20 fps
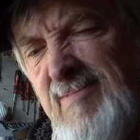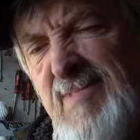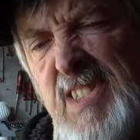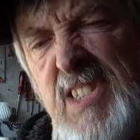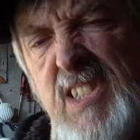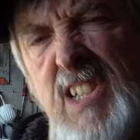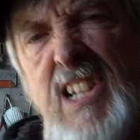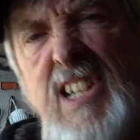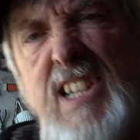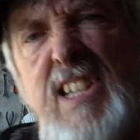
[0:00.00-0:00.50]

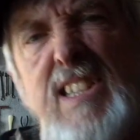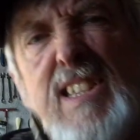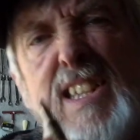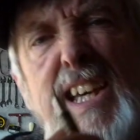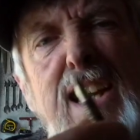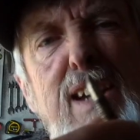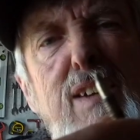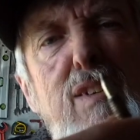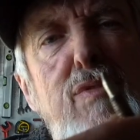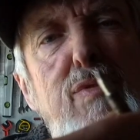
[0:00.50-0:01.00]
just cleaned
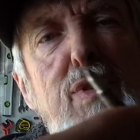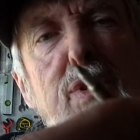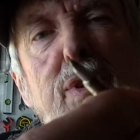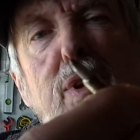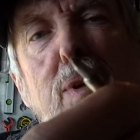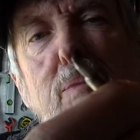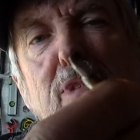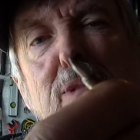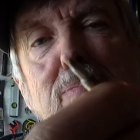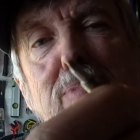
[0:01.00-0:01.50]
that off, although
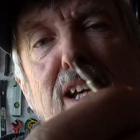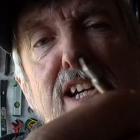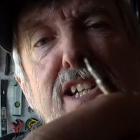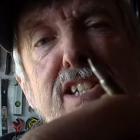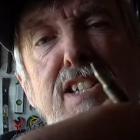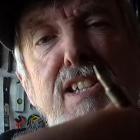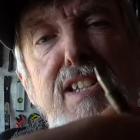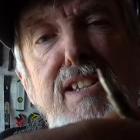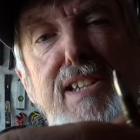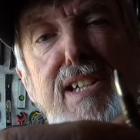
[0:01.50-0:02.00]
I'm
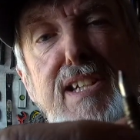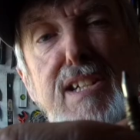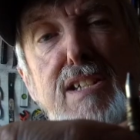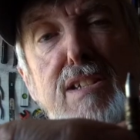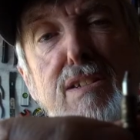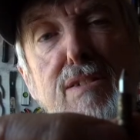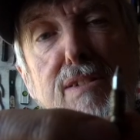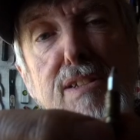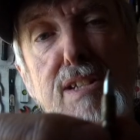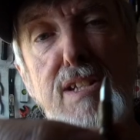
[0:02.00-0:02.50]
replacing these
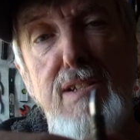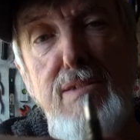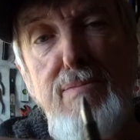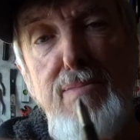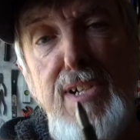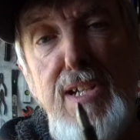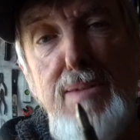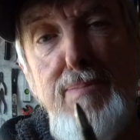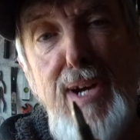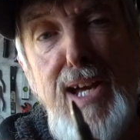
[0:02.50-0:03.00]
so it doesn't
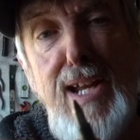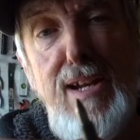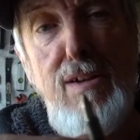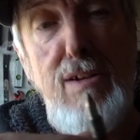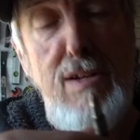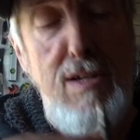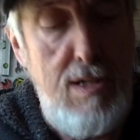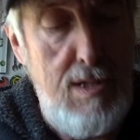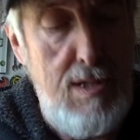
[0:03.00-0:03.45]
really matter.